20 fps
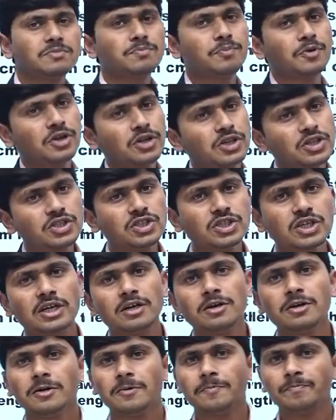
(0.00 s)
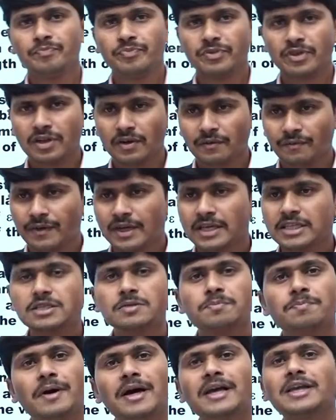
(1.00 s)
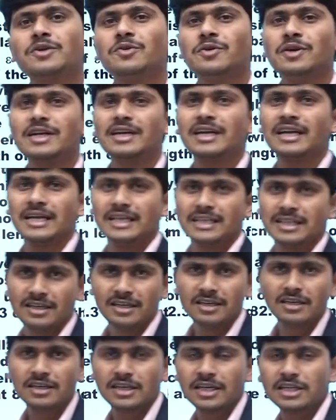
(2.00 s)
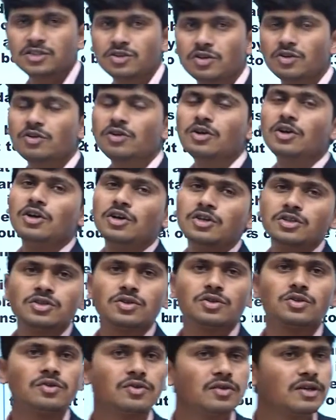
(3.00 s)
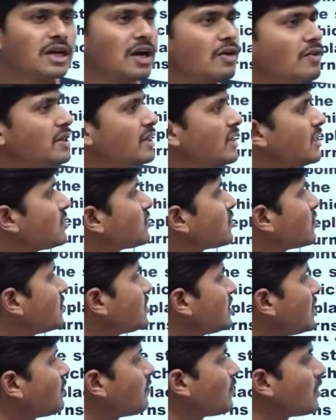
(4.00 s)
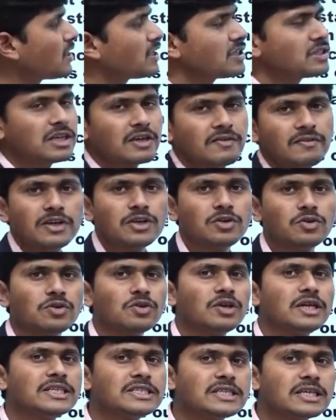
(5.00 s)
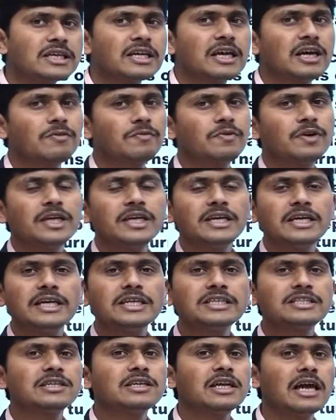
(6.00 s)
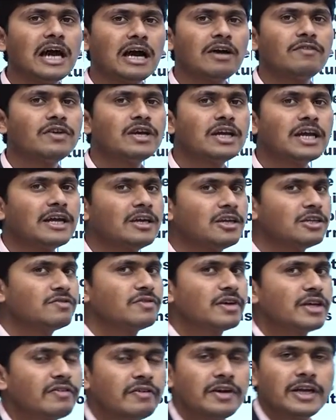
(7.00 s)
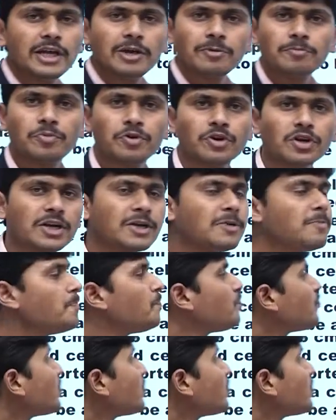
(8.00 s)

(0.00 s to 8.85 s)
potential difference per unit length. Yes or no? So, now in this question, what is given to you? Listen carefully. Each and every line is very, very important.